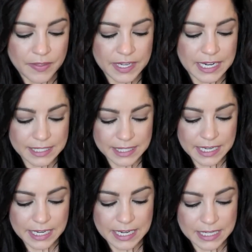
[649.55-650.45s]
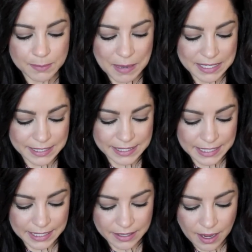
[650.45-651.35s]
The next thing is by
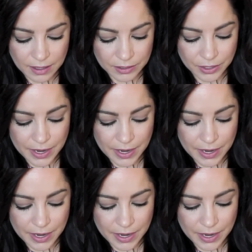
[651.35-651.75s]
City Color,